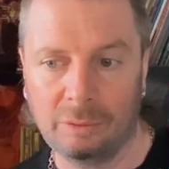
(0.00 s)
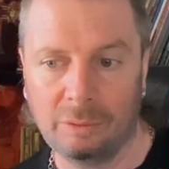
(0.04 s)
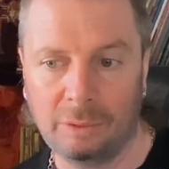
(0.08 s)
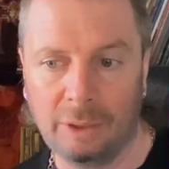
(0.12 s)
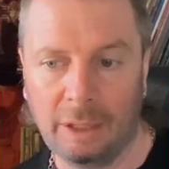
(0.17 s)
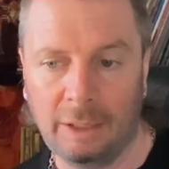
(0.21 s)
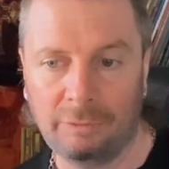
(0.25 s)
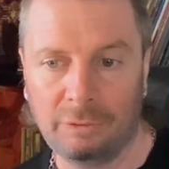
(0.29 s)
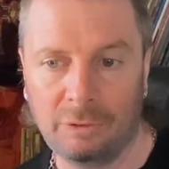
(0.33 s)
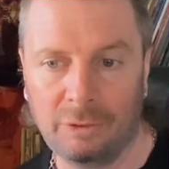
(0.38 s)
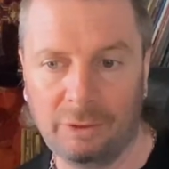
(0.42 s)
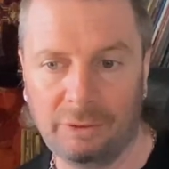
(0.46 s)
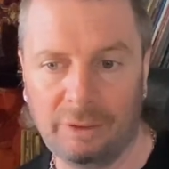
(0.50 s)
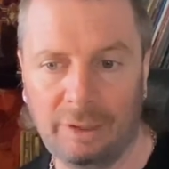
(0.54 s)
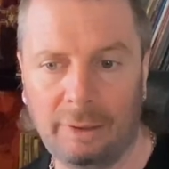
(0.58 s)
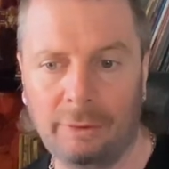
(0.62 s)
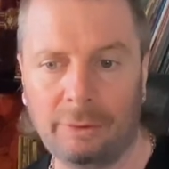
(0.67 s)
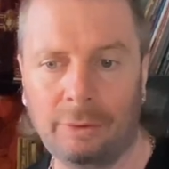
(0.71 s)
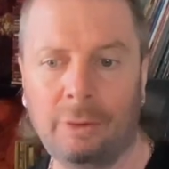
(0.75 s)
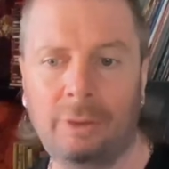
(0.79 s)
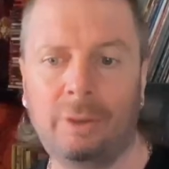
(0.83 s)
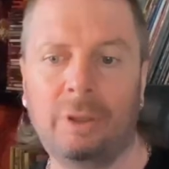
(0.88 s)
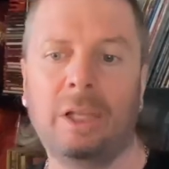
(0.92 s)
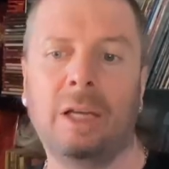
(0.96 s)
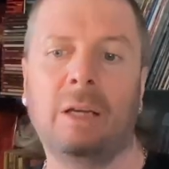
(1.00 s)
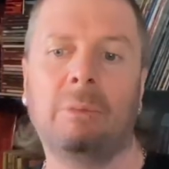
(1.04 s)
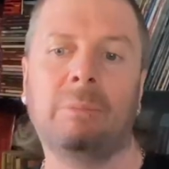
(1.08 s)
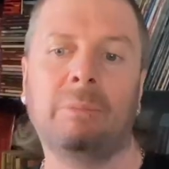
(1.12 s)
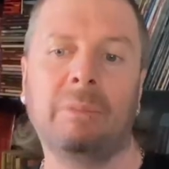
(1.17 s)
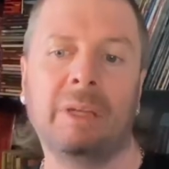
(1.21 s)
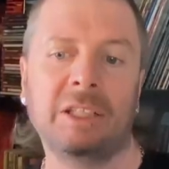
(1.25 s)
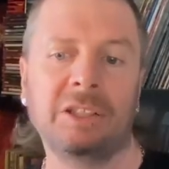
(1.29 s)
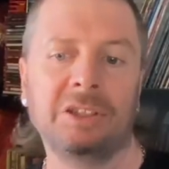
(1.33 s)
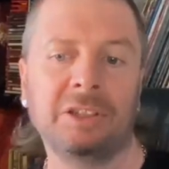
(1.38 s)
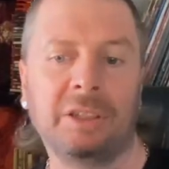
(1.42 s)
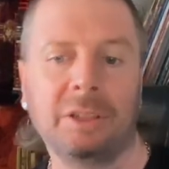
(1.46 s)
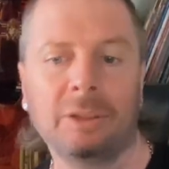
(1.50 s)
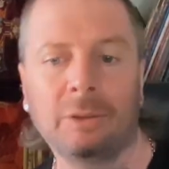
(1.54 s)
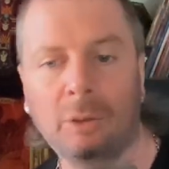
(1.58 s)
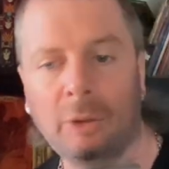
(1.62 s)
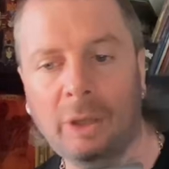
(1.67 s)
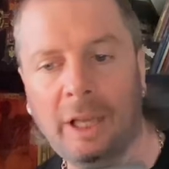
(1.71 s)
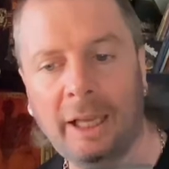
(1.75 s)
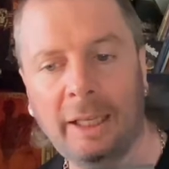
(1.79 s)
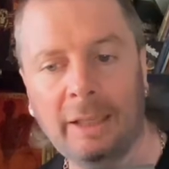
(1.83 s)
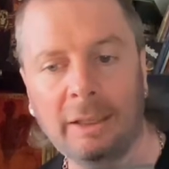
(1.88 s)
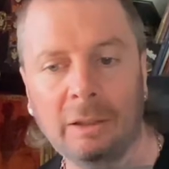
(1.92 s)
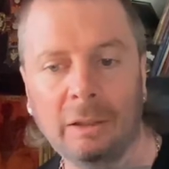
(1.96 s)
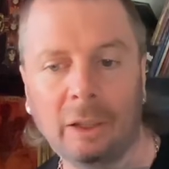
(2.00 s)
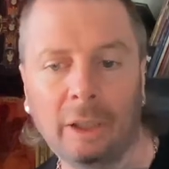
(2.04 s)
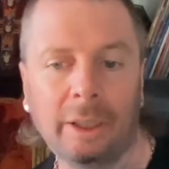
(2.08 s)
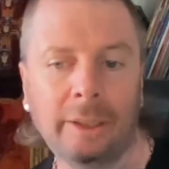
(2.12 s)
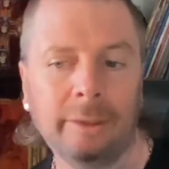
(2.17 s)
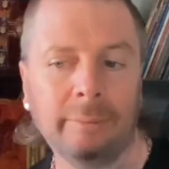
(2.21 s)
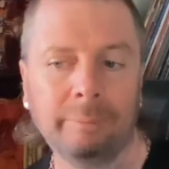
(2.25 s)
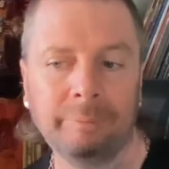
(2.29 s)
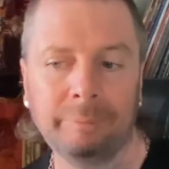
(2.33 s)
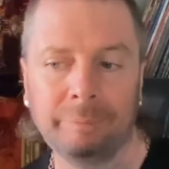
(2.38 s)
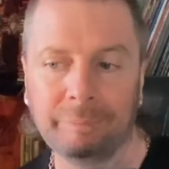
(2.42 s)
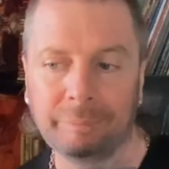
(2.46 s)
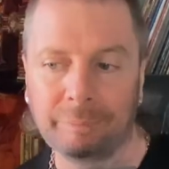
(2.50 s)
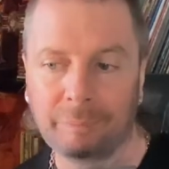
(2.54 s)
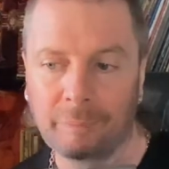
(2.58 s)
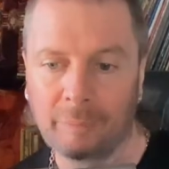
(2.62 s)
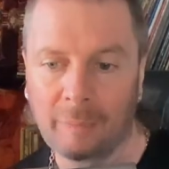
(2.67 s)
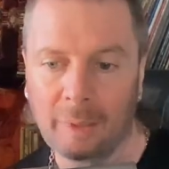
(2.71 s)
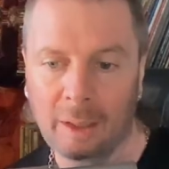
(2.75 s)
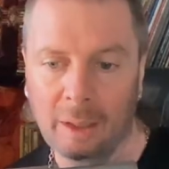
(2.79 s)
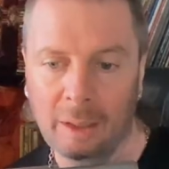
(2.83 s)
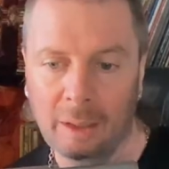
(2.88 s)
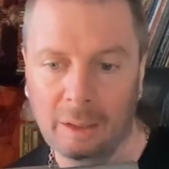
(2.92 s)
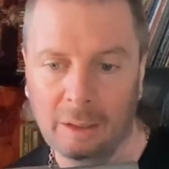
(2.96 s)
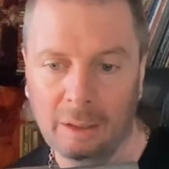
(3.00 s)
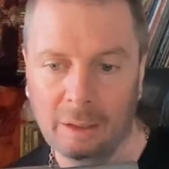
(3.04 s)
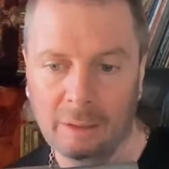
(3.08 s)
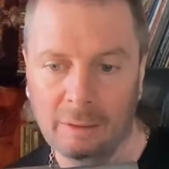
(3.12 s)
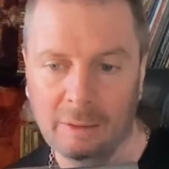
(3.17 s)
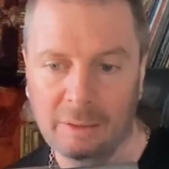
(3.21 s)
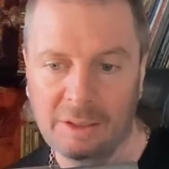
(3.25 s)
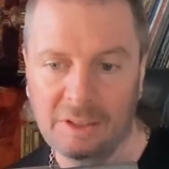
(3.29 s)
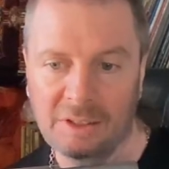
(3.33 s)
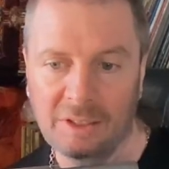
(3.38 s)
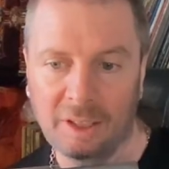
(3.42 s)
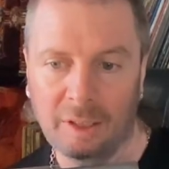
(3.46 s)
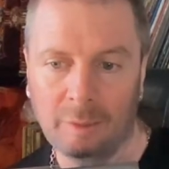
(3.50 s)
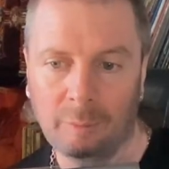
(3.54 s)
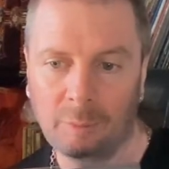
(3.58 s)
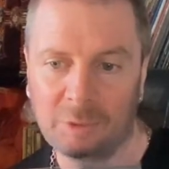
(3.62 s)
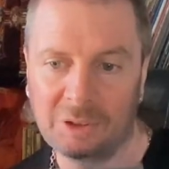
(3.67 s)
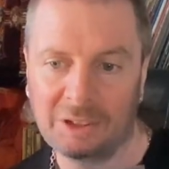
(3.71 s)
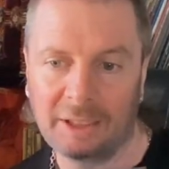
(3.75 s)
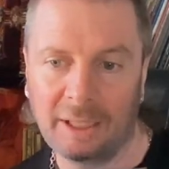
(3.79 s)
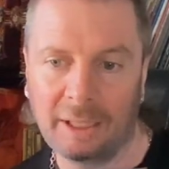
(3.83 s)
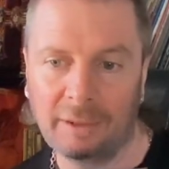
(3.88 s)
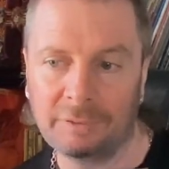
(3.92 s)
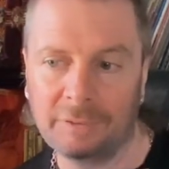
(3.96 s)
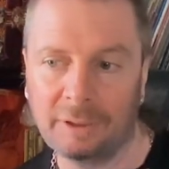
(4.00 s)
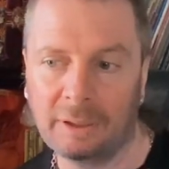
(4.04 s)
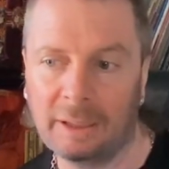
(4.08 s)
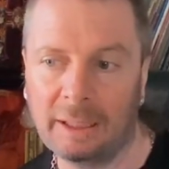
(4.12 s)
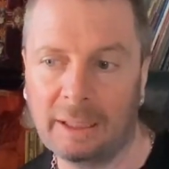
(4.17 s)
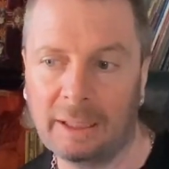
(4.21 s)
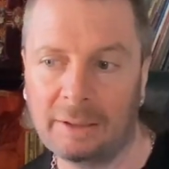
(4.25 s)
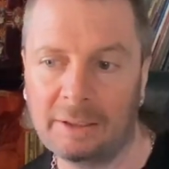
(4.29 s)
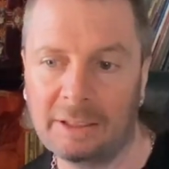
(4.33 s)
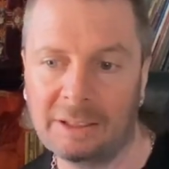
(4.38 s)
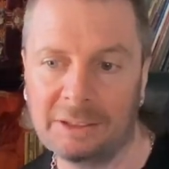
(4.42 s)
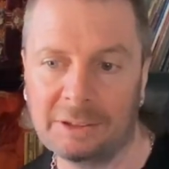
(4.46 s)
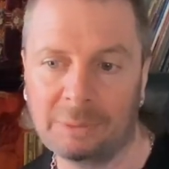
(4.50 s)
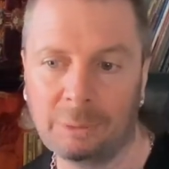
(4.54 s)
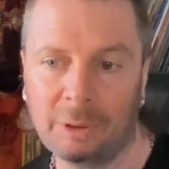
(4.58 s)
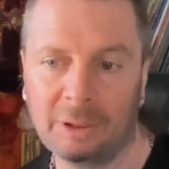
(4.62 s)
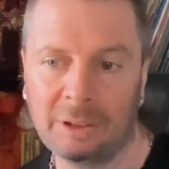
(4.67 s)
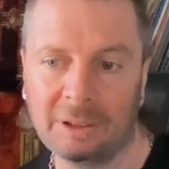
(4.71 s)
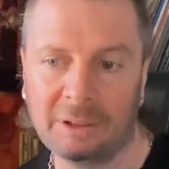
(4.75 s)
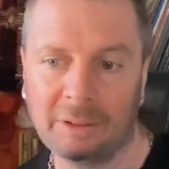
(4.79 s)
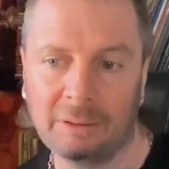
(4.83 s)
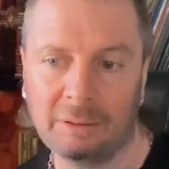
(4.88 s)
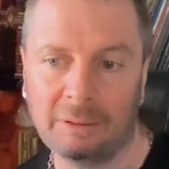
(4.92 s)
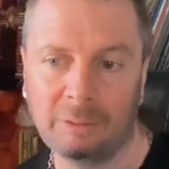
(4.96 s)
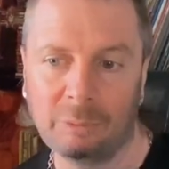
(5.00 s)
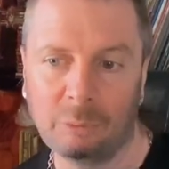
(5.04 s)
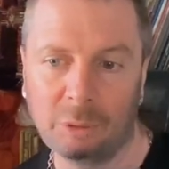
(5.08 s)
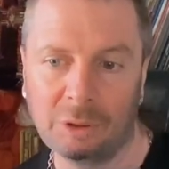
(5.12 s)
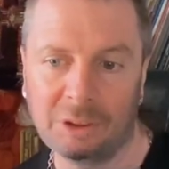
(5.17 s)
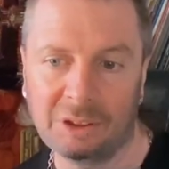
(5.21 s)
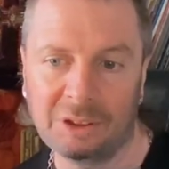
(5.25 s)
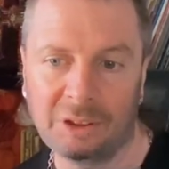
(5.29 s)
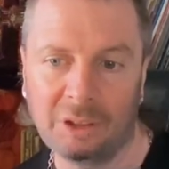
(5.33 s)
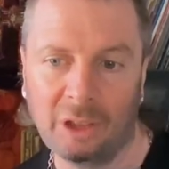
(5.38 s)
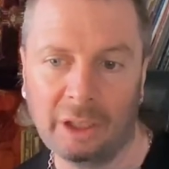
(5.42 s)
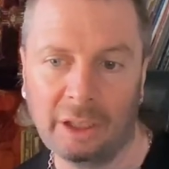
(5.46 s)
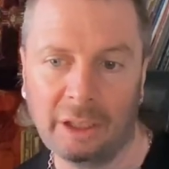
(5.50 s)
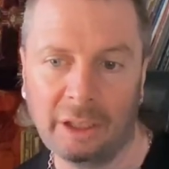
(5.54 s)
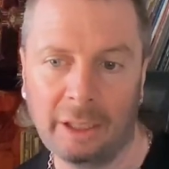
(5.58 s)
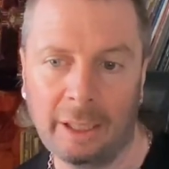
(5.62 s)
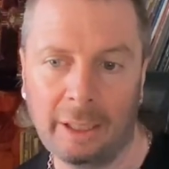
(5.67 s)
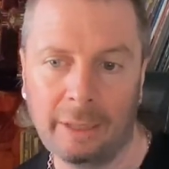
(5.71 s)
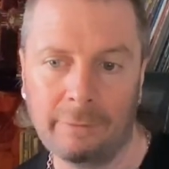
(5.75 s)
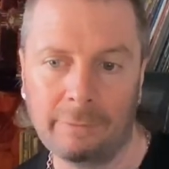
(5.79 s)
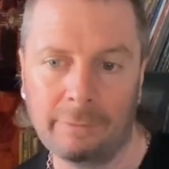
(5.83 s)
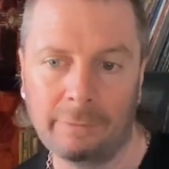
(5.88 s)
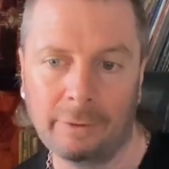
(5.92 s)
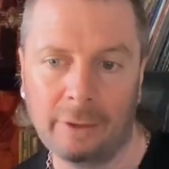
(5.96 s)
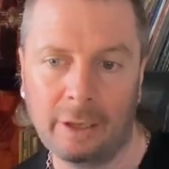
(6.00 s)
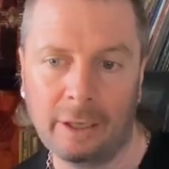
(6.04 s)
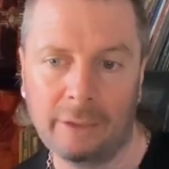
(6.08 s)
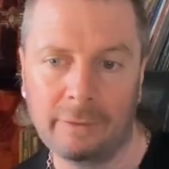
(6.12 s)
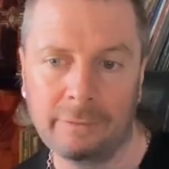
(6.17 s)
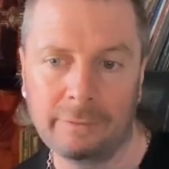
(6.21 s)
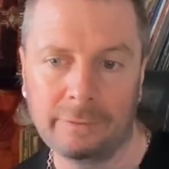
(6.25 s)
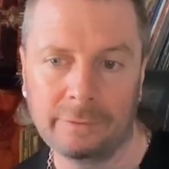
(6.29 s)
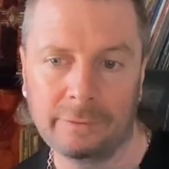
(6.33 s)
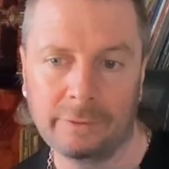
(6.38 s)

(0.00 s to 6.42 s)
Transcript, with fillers: I've got their third album actually called Headline. This album was after that. This one was 1985.